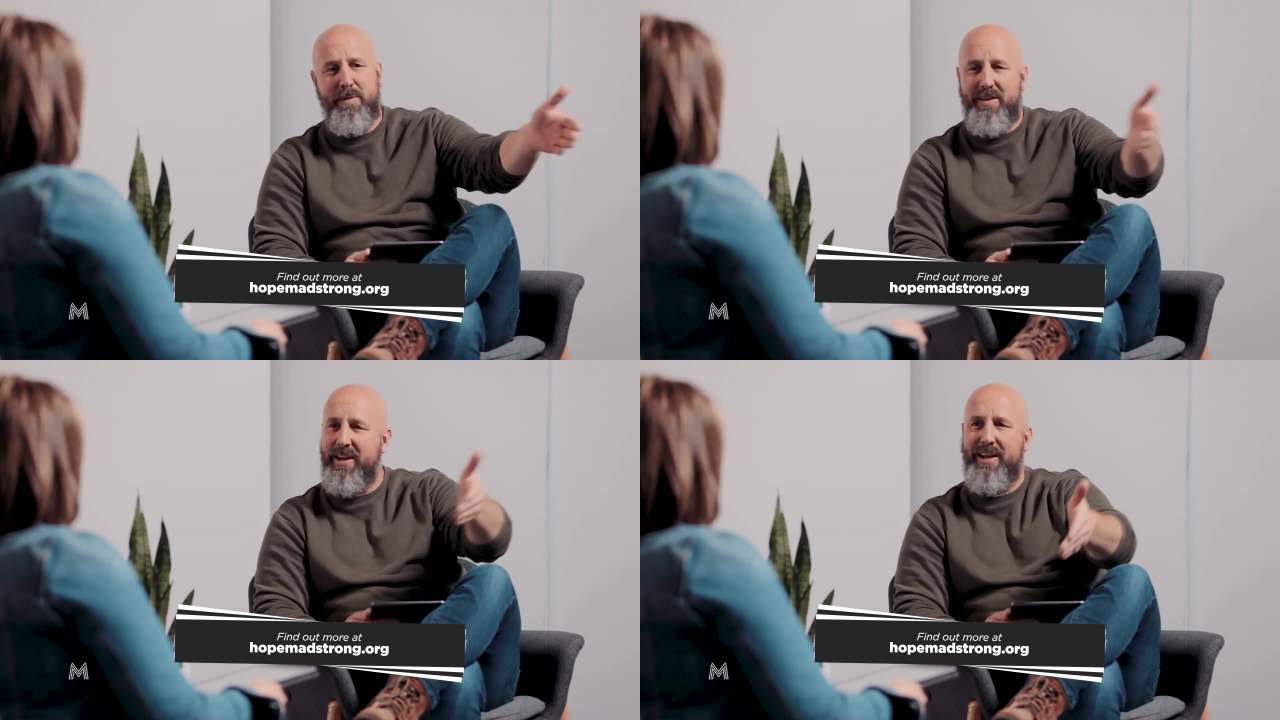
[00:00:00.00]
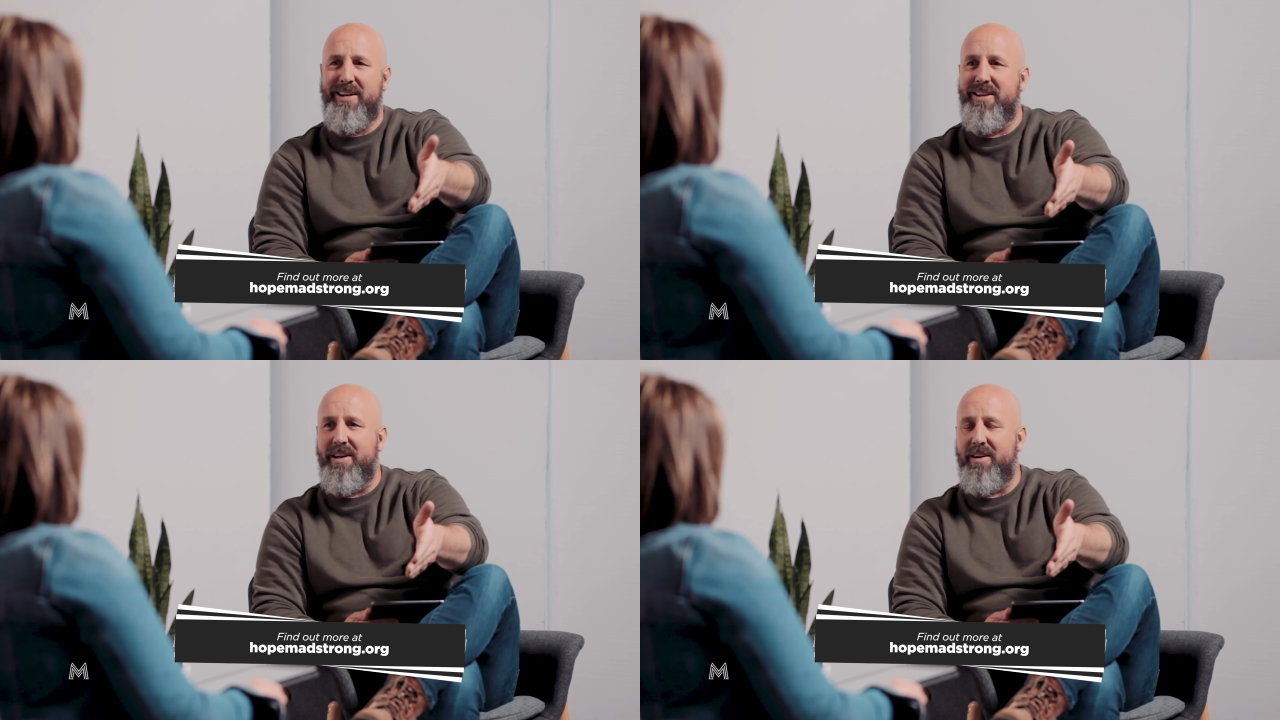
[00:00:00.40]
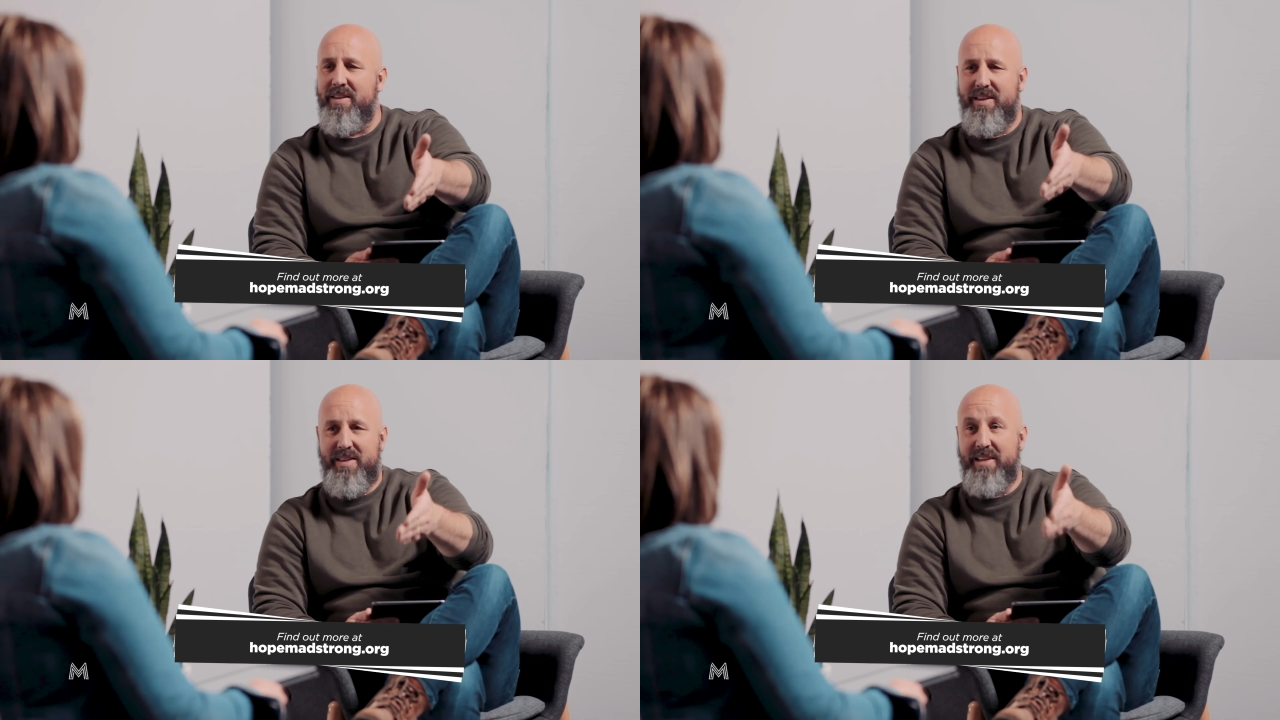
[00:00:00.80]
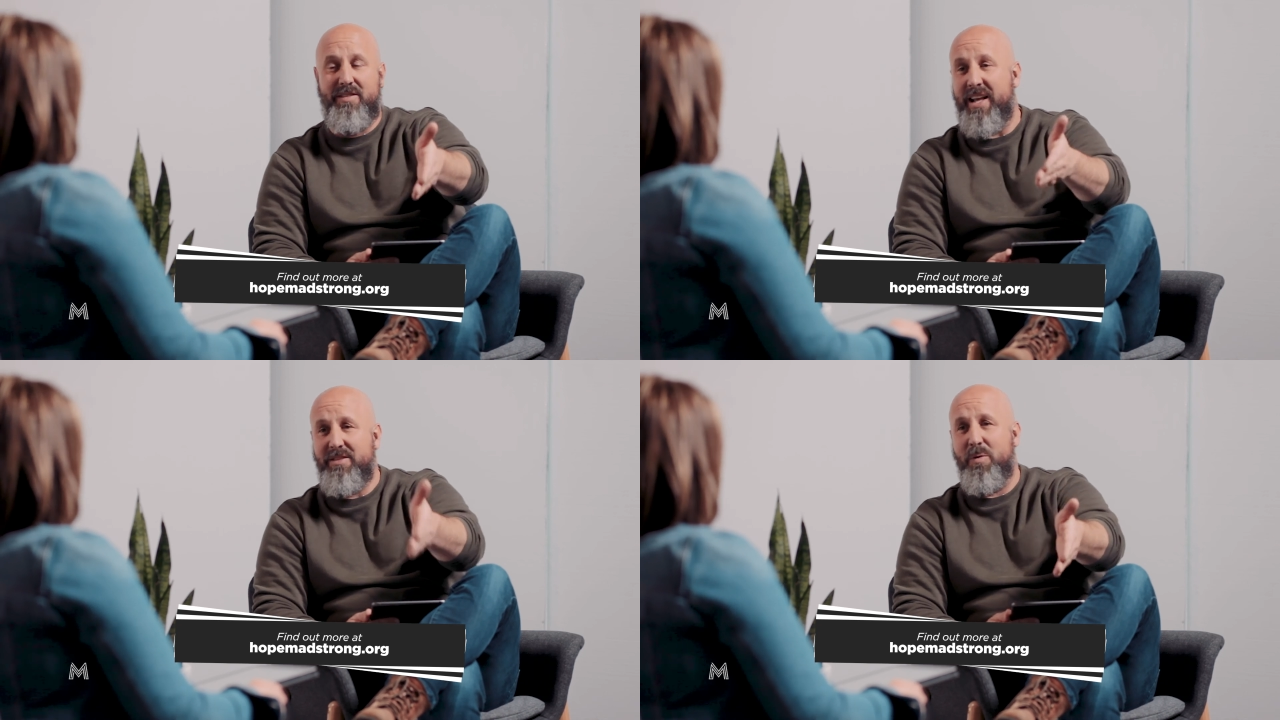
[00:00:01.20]
but today I didn't. And
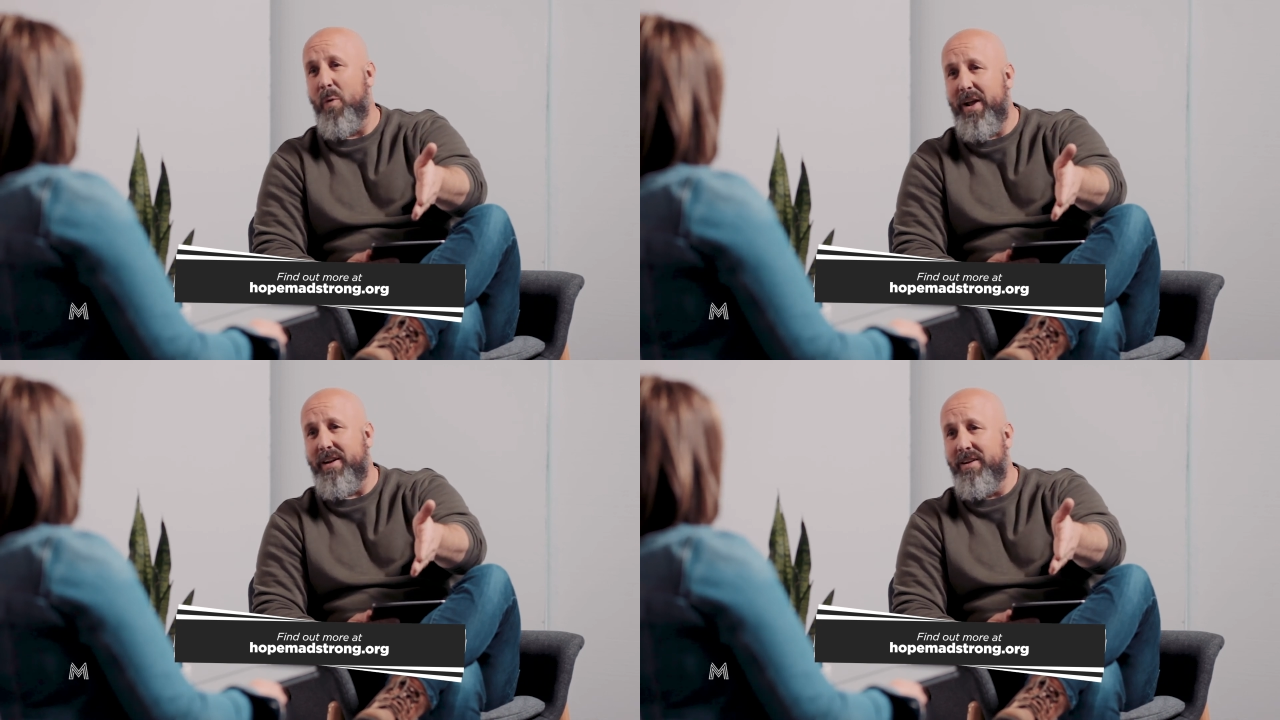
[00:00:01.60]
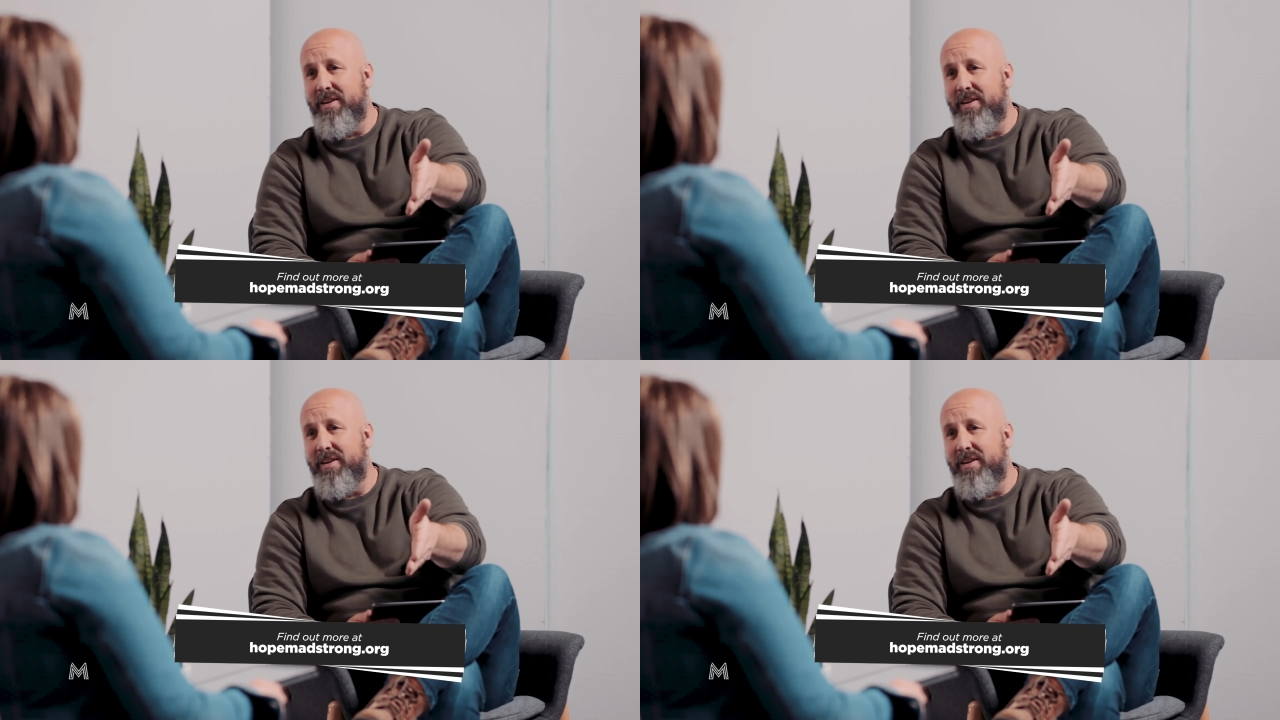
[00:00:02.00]
that's a win.